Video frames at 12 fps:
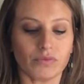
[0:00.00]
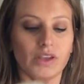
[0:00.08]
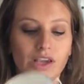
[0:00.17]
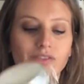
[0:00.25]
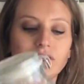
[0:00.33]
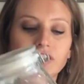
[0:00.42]

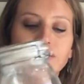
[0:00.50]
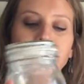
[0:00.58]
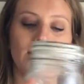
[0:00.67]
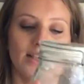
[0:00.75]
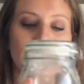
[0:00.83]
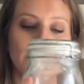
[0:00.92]
even just
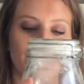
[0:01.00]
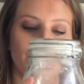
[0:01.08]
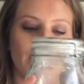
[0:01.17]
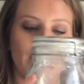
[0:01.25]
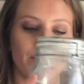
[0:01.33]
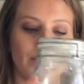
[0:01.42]
like this, you
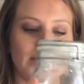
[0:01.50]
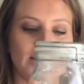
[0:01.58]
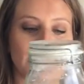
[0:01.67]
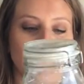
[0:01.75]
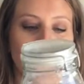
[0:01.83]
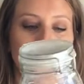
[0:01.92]
can't really
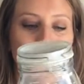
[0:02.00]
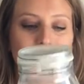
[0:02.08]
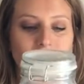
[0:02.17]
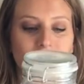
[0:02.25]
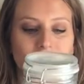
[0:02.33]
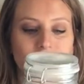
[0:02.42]
see it, but
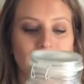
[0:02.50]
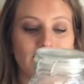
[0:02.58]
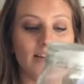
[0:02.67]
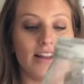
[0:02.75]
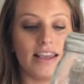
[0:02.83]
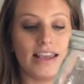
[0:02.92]

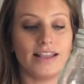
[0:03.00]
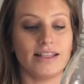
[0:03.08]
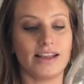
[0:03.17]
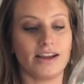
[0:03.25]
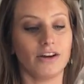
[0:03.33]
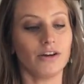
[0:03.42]
in
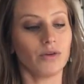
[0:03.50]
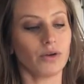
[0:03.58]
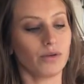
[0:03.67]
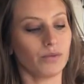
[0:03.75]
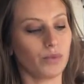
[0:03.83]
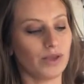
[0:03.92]
there
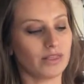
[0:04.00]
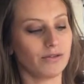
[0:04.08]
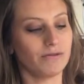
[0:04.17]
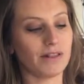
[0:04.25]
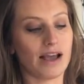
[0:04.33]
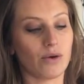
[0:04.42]
with the
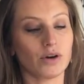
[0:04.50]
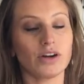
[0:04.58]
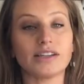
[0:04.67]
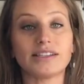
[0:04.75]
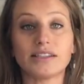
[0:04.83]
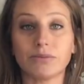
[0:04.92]
flour
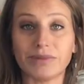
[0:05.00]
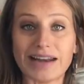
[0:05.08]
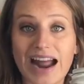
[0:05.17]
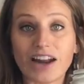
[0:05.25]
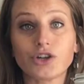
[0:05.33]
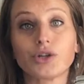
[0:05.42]
is some
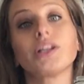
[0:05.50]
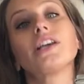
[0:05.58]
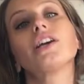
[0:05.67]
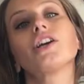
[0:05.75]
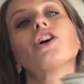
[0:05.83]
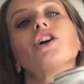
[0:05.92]
naturally
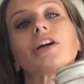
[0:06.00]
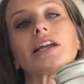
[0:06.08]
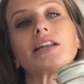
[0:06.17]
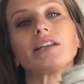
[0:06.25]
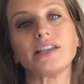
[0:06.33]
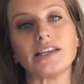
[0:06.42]

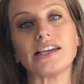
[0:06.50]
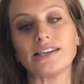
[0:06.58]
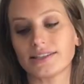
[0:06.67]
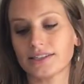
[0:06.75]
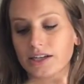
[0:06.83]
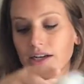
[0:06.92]
occurring
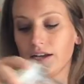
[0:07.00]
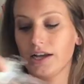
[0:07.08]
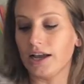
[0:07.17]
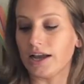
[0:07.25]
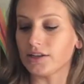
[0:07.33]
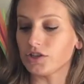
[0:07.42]
yeast.
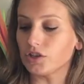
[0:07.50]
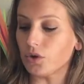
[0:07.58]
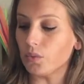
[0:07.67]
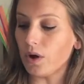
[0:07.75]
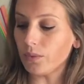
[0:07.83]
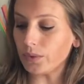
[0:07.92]
And so
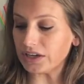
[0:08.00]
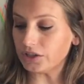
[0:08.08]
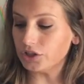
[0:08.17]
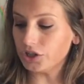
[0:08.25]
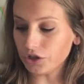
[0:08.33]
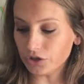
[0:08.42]
what we
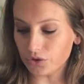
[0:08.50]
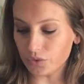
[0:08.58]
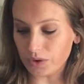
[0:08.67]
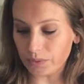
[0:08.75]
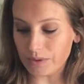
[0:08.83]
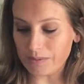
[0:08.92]
do
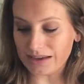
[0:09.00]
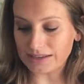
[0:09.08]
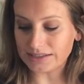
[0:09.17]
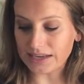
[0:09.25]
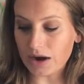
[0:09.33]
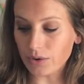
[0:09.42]
when we make
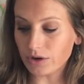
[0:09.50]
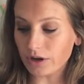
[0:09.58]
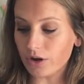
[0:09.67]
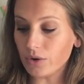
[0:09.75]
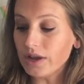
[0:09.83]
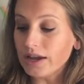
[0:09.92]

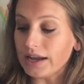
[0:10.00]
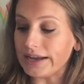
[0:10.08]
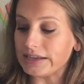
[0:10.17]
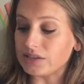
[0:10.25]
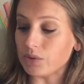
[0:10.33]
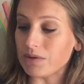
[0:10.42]
sourdough
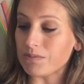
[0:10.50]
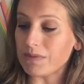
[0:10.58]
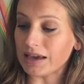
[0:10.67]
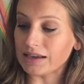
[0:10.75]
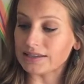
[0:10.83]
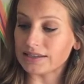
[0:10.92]
is we
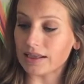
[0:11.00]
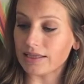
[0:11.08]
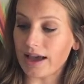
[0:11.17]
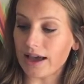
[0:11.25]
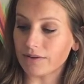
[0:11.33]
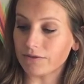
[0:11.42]
mix
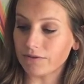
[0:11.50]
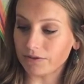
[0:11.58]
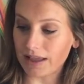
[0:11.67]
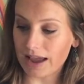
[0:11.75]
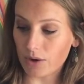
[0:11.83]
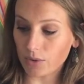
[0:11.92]
that
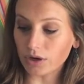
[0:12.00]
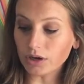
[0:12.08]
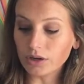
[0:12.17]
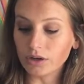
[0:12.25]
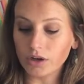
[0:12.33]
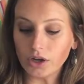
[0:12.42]
flour
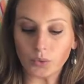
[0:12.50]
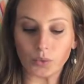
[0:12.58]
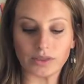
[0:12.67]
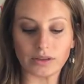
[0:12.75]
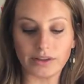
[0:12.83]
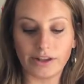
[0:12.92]

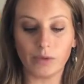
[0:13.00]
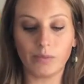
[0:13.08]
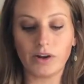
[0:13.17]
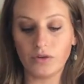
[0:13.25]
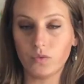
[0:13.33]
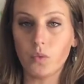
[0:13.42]
with a little
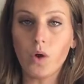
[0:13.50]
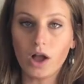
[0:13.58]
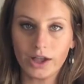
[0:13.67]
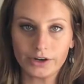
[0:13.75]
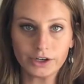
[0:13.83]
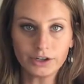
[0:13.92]
bit of
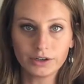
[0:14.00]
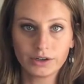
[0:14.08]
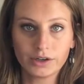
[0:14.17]
water,